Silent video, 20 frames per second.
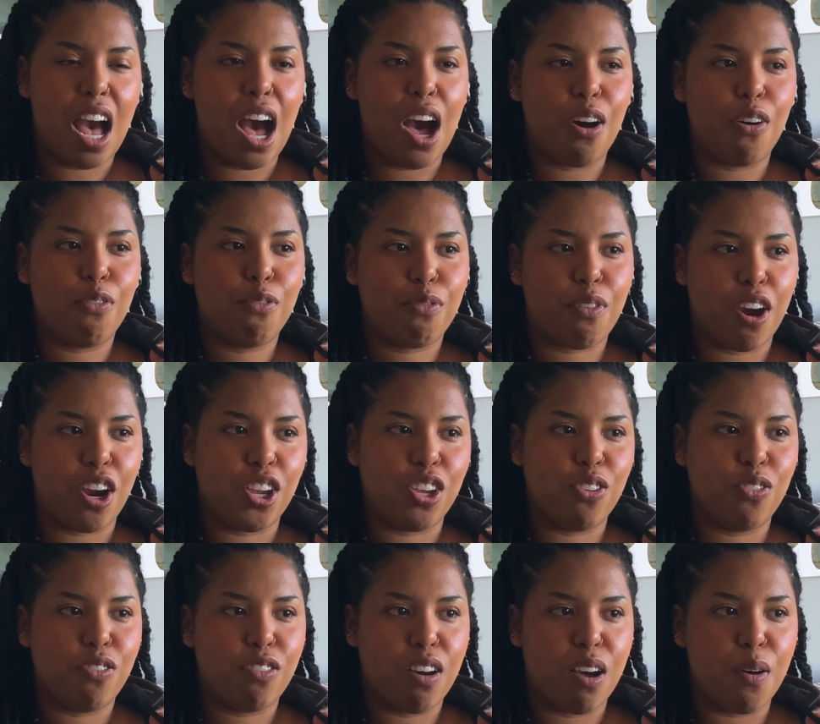how far
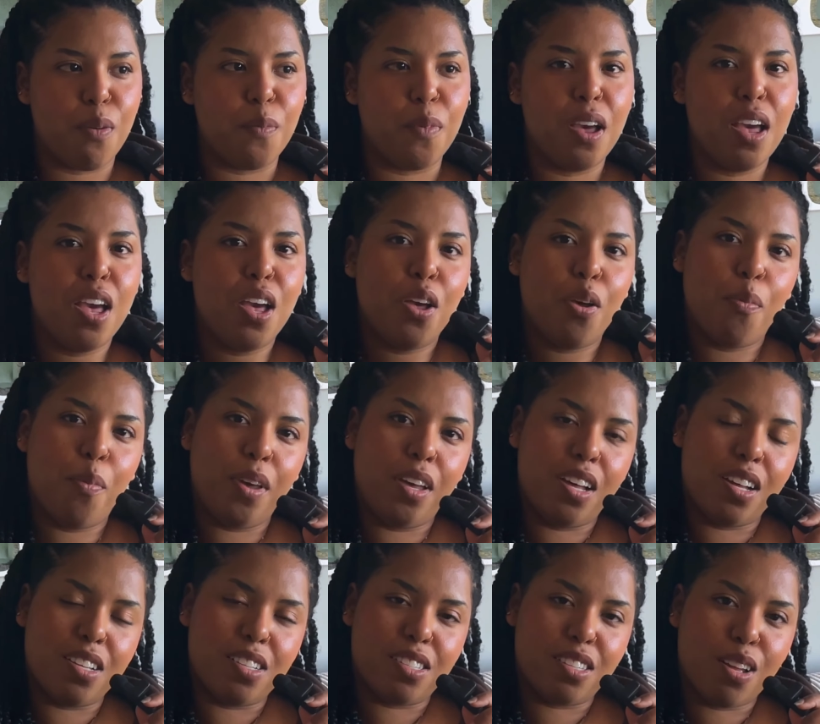you come
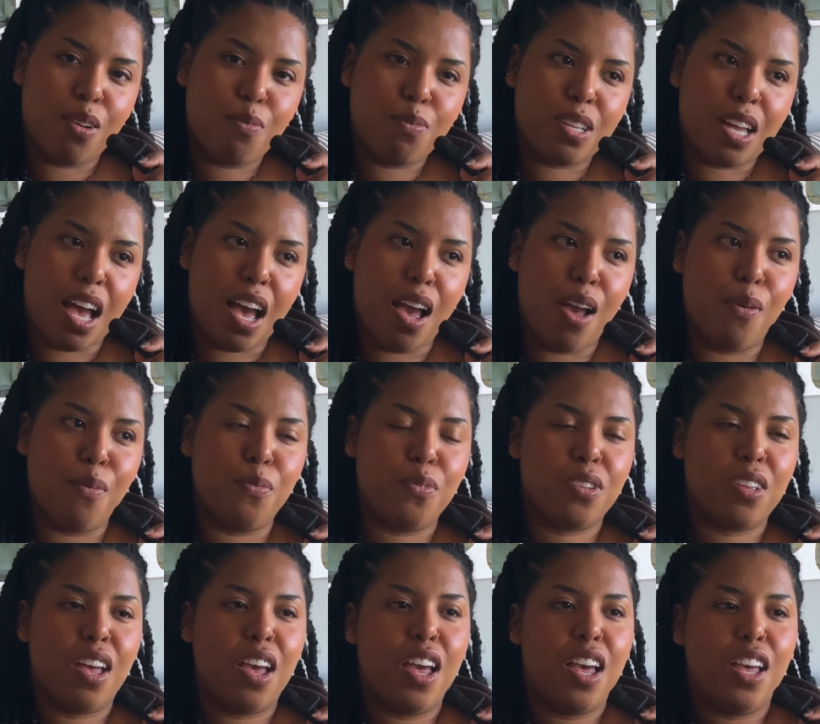because sometimes